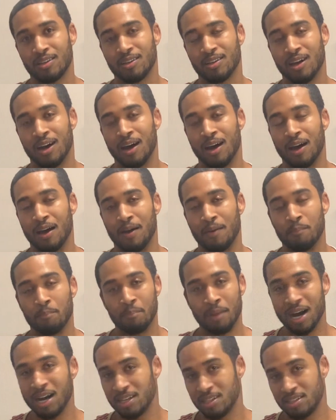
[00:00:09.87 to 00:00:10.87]
uh,
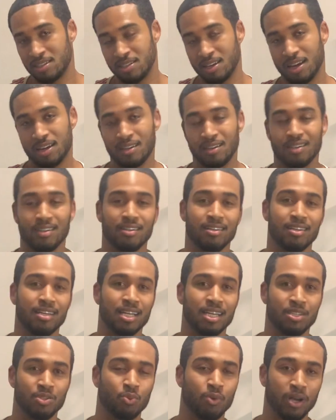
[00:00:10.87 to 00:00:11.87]
mindset
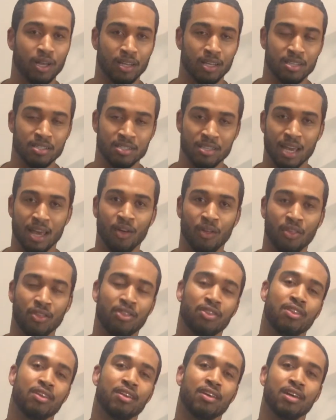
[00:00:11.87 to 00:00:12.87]
as well as health
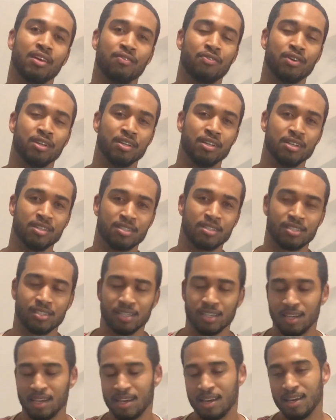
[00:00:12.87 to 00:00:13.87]
and fitness,
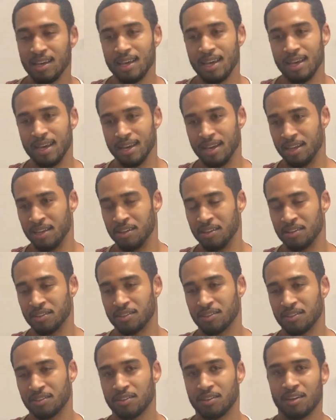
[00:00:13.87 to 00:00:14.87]
and
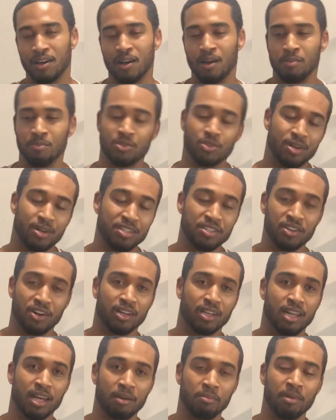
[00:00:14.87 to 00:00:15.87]
so I talk
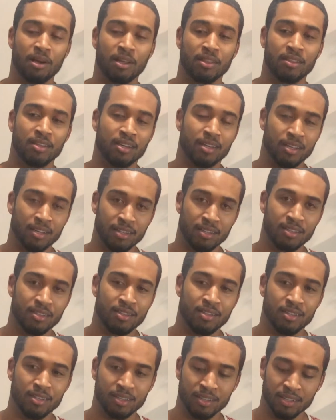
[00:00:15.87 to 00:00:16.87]
a lot about the
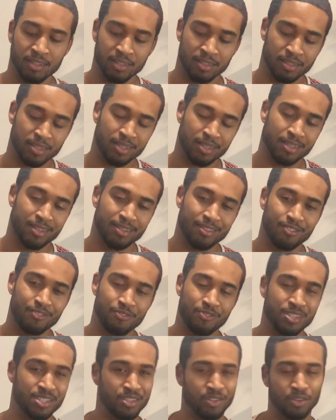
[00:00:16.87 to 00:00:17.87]

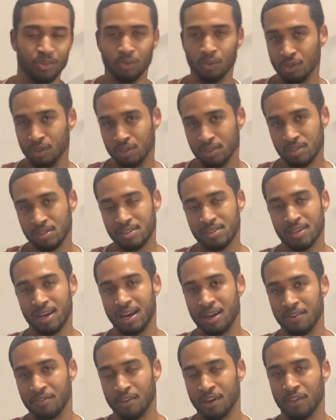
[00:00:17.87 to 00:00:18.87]
physical
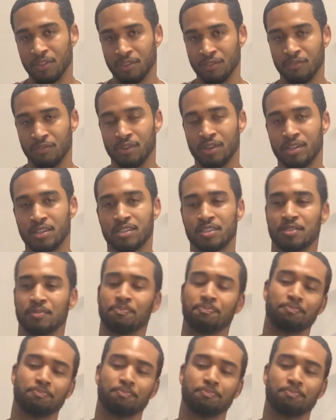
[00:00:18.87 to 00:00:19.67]
side of health and fitness,